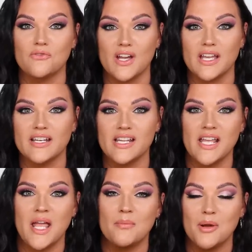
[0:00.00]
find
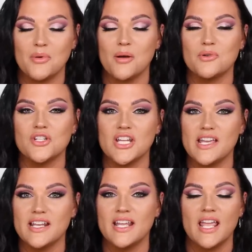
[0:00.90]
my proper
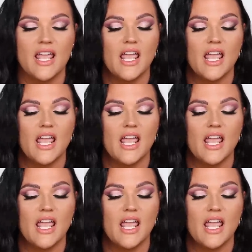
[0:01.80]
shade,